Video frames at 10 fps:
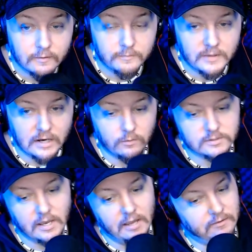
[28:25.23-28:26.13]
And it was
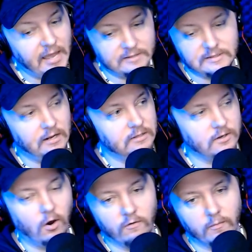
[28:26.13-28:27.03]
like, that's it, it's
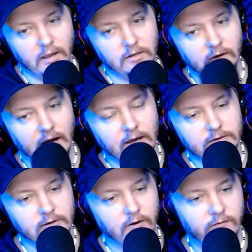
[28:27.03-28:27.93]
over, man. You guys,
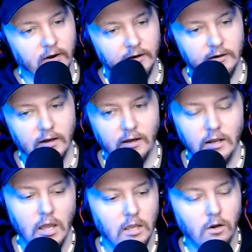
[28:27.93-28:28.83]
you're fucking done.
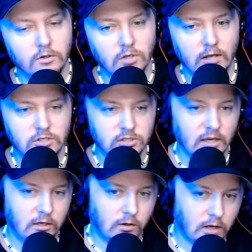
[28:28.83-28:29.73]
You know, so it's just
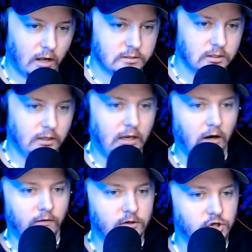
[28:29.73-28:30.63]
like you constantly hear
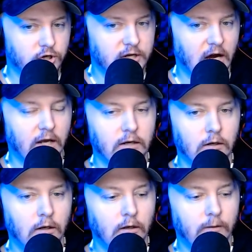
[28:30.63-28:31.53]
that you're done,
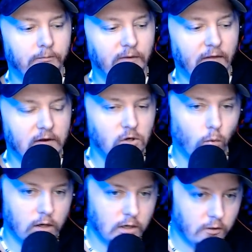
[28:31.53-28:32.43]
and then you
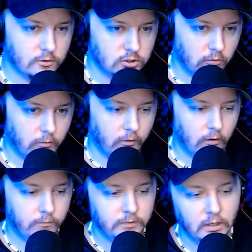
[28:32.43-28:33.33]
win another Super Bowl.
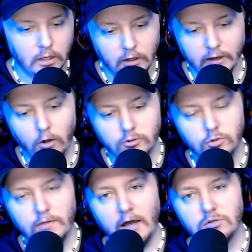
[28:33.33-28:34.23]
Like, oh,
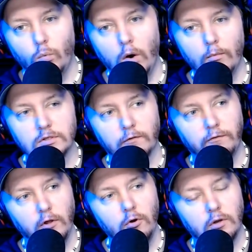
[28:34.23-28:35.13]
2001 was a
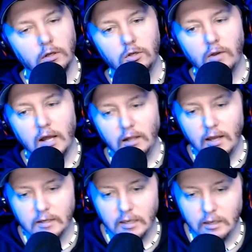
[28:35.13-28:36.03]
fluke, you got
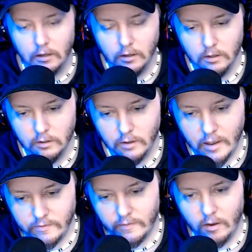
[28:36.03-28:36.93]
lucky,
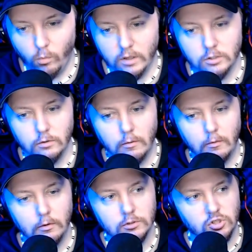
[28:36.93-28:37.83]
and then they win
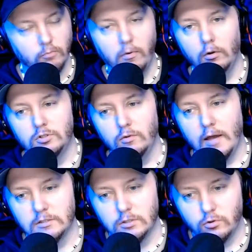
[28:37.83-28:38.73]
Super Bowl in
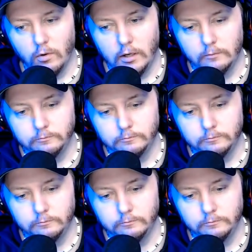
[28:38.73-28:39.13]
2003.